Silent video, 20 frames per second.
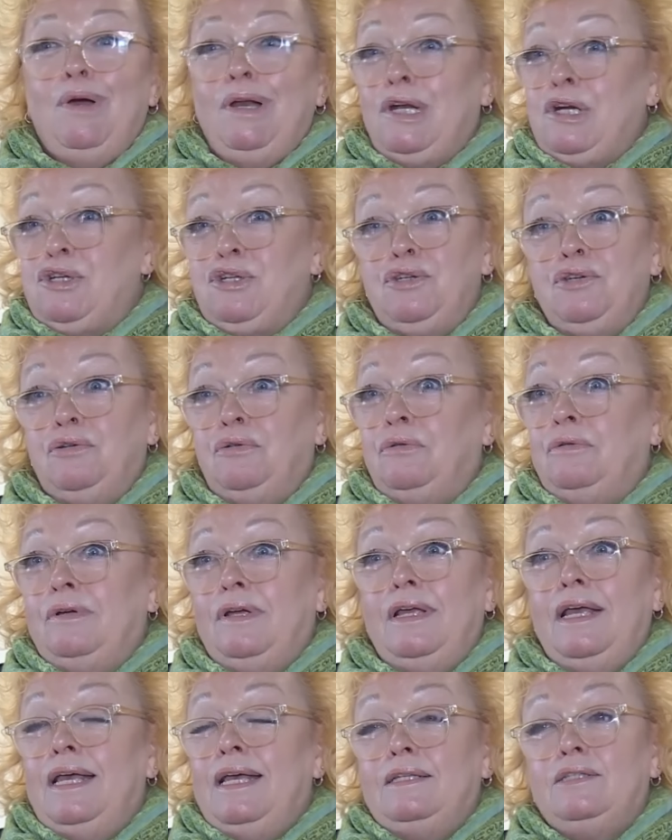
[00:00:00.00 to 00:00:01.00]
one or two.
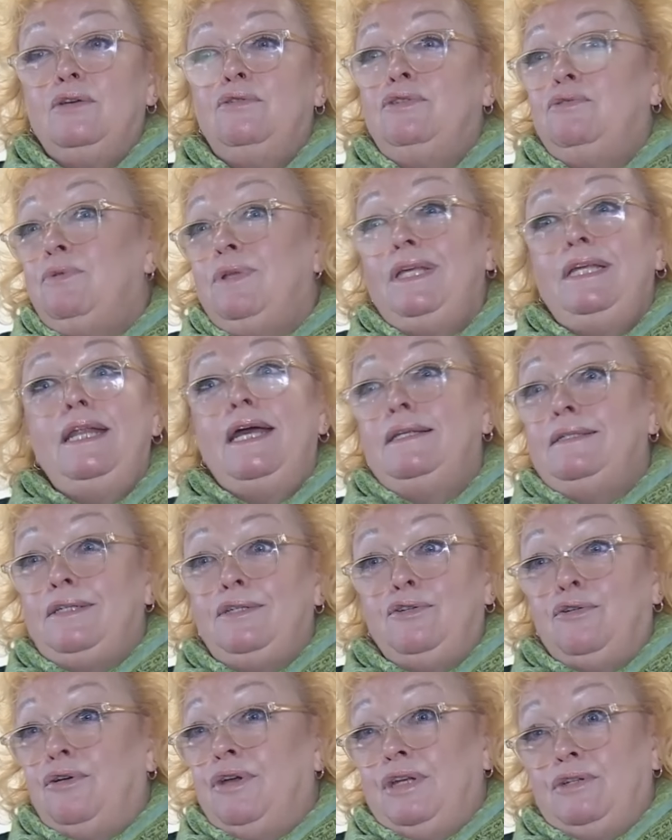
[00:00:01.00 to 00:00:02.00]
So it's really not
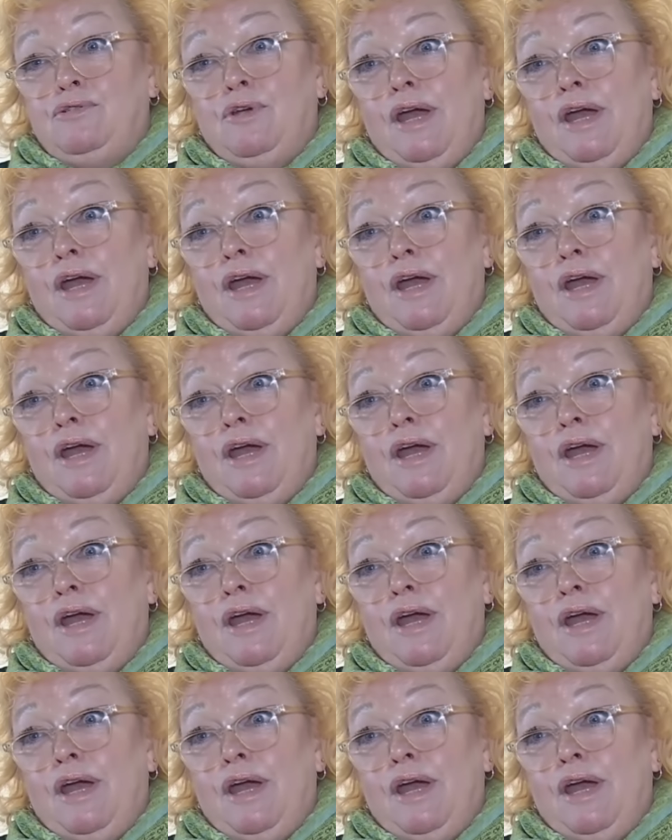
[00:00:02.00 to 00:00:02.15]
deterring